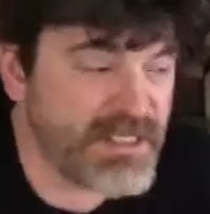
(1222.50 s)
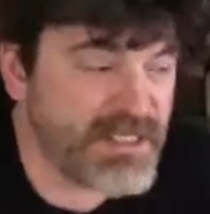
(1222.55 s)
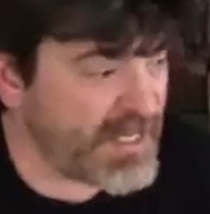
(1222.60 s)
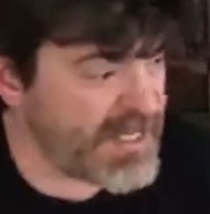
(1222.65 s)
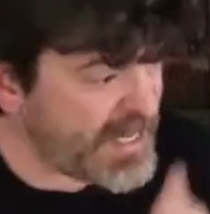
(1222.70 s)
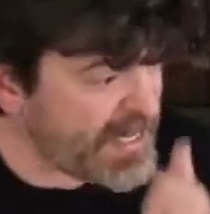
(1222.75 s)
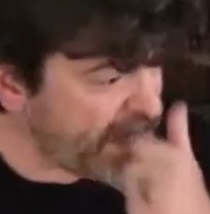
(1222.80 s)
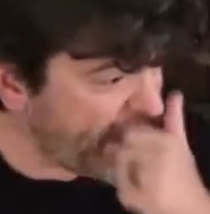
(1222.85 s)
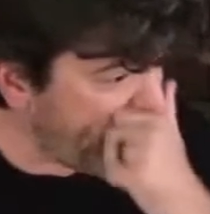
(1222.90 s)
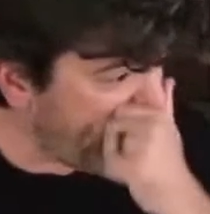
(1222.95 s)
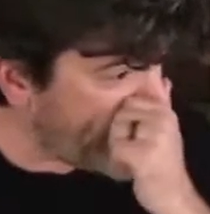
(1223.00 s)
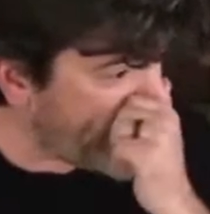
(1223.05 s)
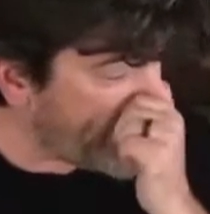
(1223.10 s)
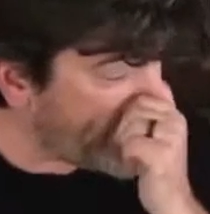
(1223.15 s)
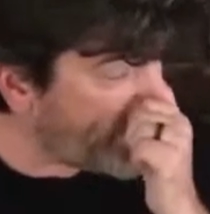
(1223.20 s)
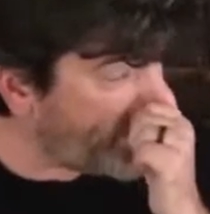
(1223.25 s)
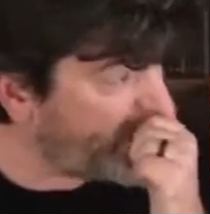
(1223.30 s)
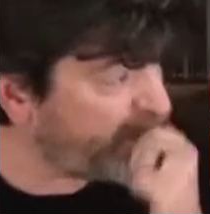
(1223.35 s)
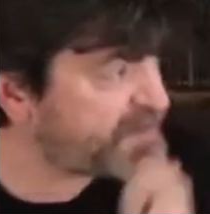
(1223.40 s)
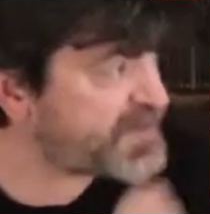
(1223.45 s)
Hey,
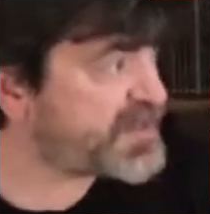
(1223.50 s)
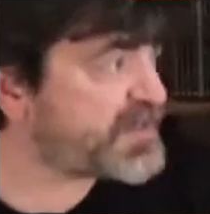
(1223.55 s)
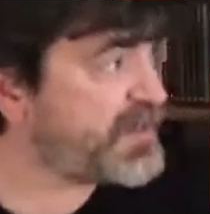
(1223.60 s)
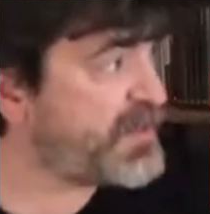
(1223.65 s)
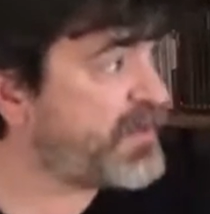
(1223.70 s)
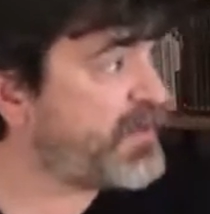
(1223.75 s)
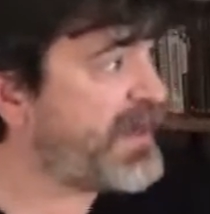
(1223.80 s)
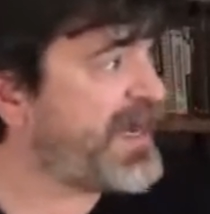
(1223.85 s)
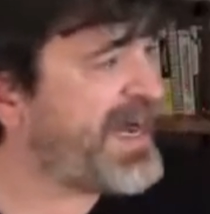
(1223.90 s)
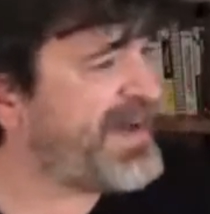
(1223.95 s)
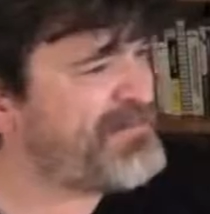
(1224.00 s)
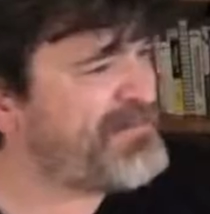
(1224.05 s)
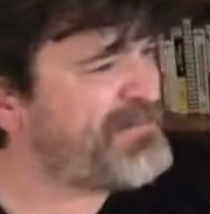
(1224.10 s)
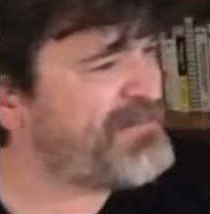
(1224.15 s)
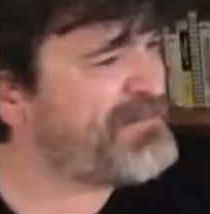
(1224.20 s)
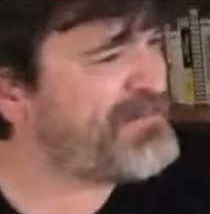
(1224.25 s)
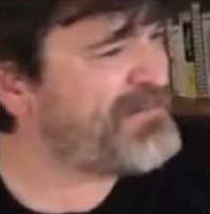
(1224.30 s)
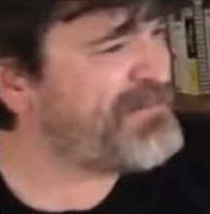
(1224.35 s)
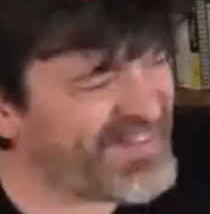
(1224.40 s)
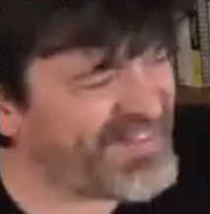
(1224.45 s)
also, I'm
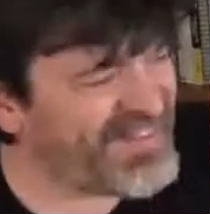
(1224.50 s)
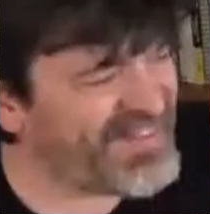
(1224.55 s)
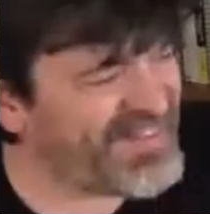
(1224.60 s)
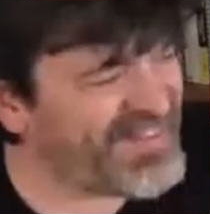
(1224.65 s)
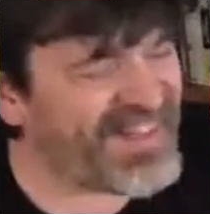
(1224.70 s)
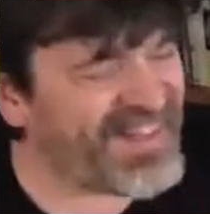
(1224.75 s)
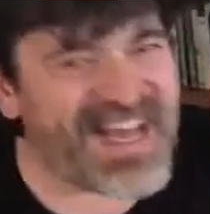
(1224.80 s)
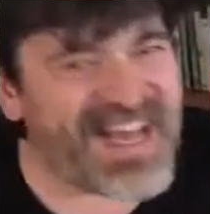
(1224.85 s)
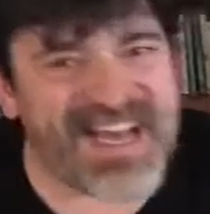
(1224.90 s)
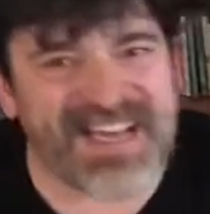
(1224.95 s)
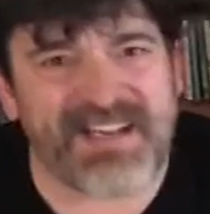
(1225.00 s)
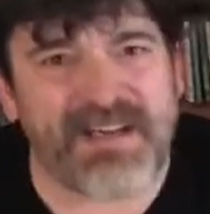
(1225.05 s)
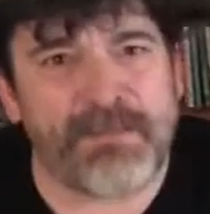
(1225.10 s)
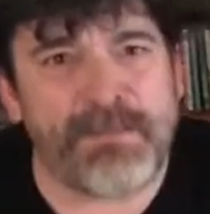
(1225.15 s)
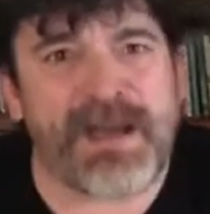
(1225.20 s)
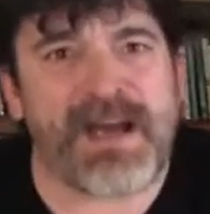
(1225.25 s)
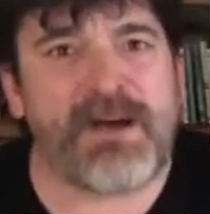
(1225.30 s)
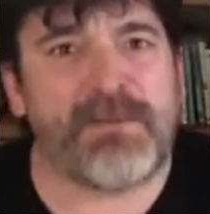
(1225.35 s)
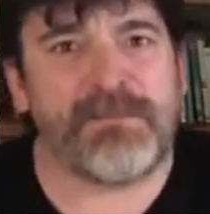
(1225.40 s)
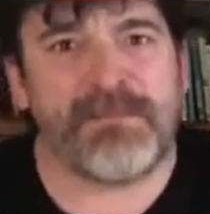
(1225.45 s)
thinking a lot
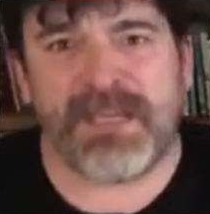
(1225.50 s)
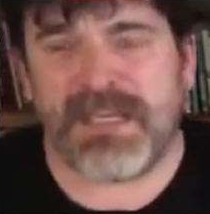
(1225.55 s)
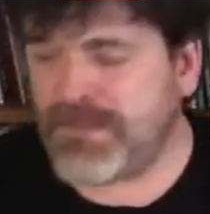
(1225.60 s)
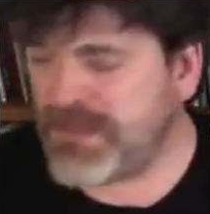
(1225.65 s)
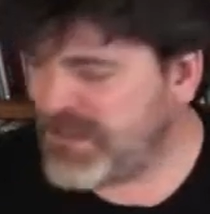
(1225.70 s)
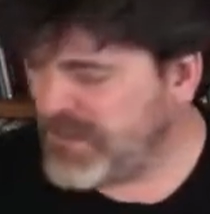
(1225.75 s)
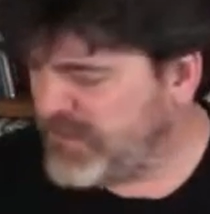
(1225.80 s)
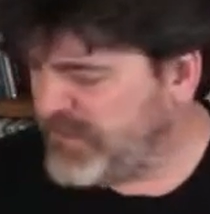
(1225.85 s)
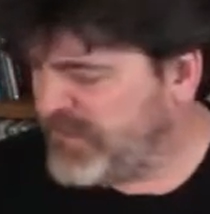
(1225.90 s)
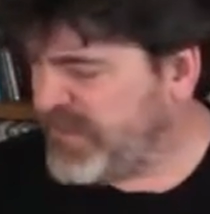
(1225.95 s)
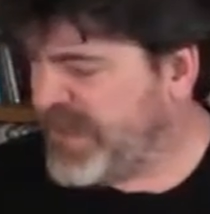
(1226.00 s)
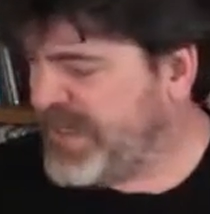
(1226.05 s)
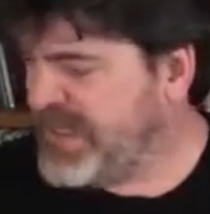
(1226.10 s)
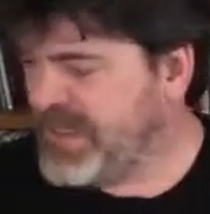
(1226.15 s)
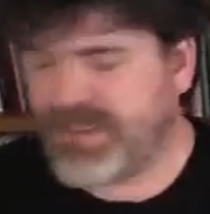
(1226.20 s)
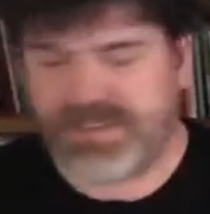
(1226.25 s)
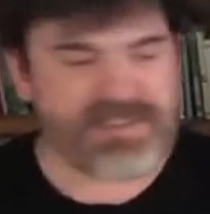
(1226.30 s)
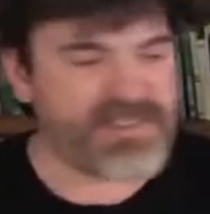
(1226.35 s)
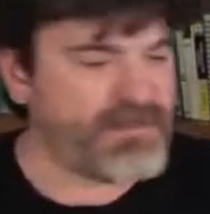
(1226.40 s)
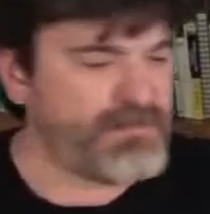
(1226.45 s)
about maybe
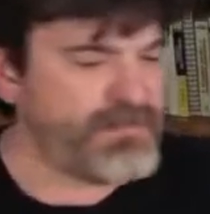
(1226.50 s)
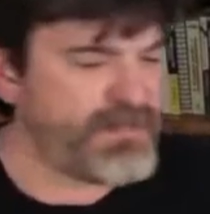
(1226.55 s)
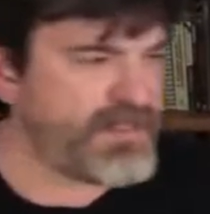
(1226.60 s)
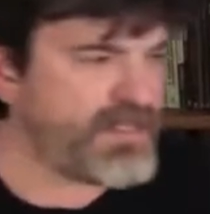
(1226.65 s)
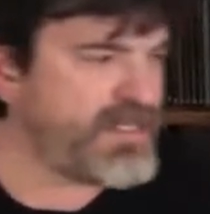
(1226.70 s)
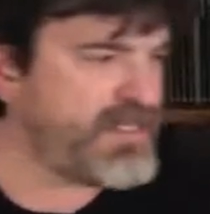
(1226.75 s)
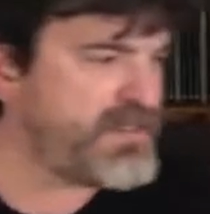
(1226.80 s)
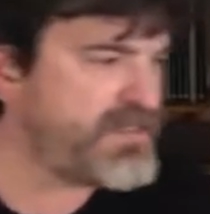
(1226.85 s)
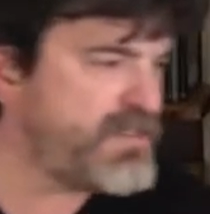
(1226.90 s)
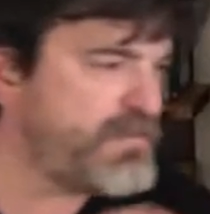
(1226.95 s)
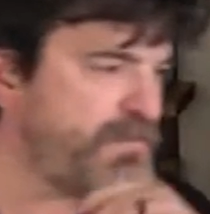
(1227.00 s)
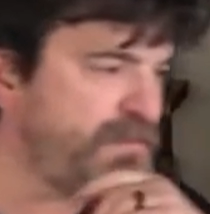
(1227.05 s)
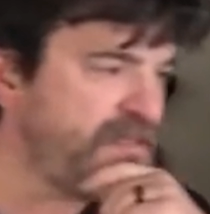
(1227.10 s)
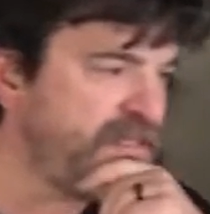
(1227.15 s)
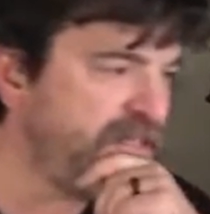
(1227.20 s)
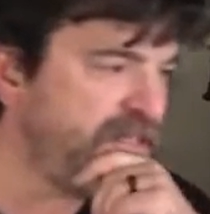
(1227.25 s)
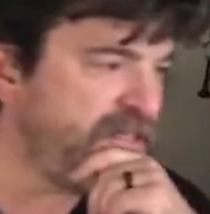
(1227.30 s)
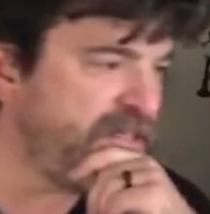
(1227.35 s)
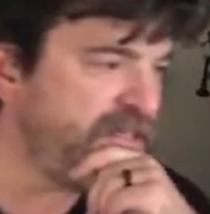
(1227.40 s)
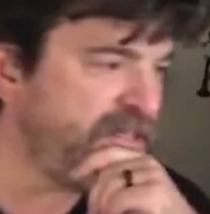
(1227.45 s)
inviting somebody to
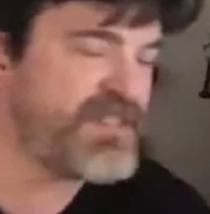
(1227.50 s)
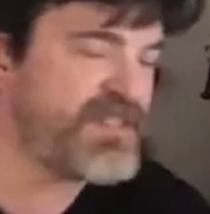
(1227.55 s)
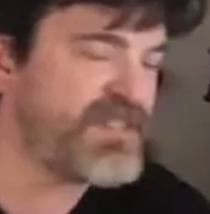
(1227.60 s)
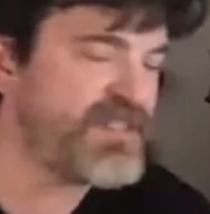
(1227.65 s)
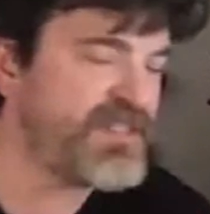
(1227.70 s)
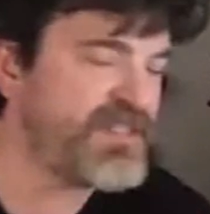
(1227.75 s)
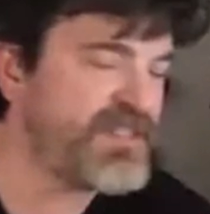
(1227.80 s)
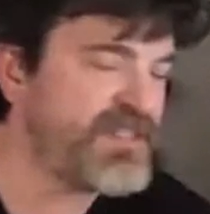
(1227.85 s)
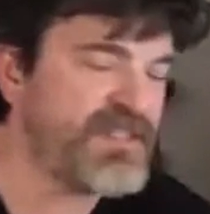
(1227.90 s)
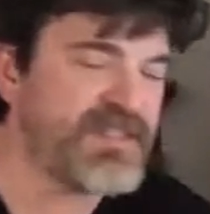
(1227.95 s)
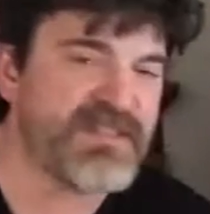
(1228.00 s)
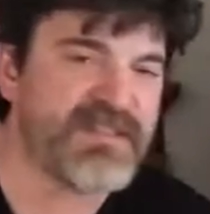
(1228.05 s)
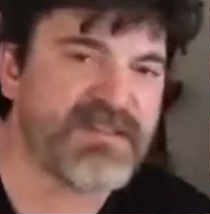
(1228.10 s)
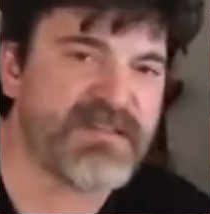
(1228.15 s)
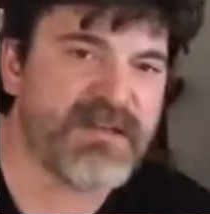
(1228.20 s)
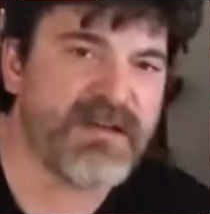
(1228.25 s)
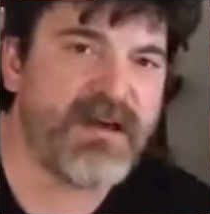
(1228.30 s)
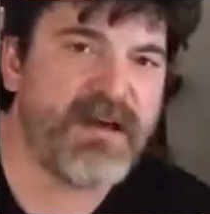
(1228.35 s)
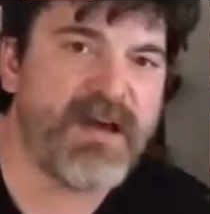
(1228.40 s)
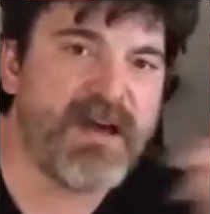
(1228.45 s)
be this
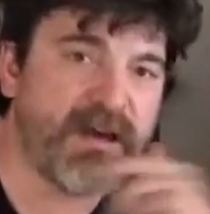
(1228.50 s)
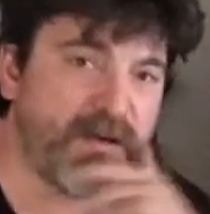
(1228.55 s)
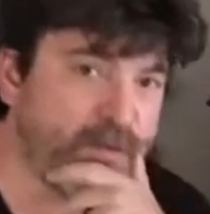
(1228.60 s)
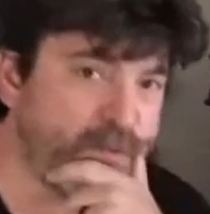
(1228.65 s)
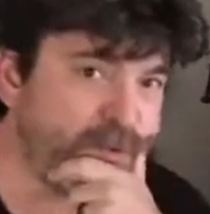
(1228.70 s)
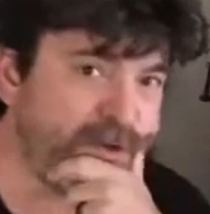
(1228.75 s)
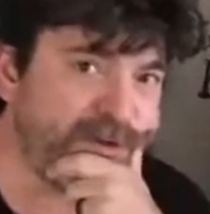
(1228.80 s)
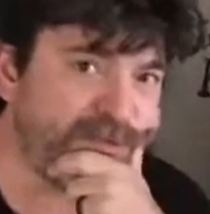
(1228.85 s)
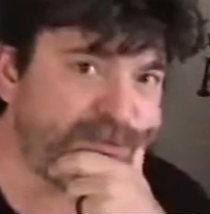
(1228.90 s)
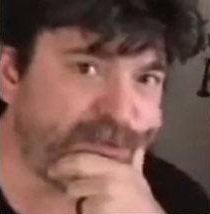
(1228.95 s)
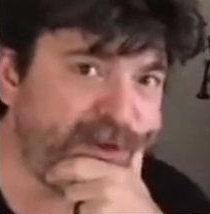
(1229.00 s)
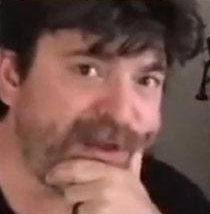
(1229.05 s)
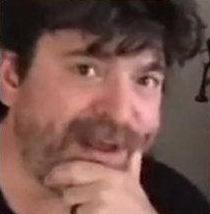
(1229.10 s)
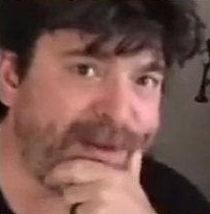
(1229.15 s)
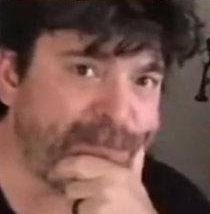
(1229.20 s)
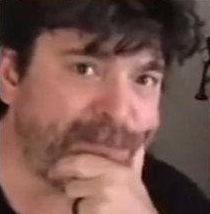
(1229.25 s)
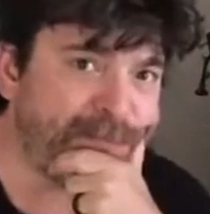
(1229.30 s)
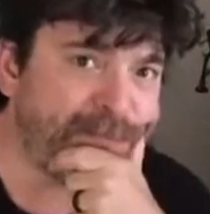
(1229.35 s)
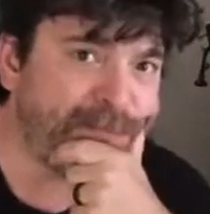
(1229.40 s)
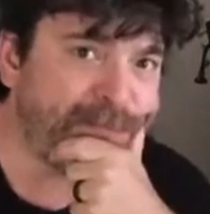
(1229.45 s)
wonderful
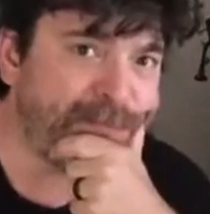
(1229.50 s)
app that I'm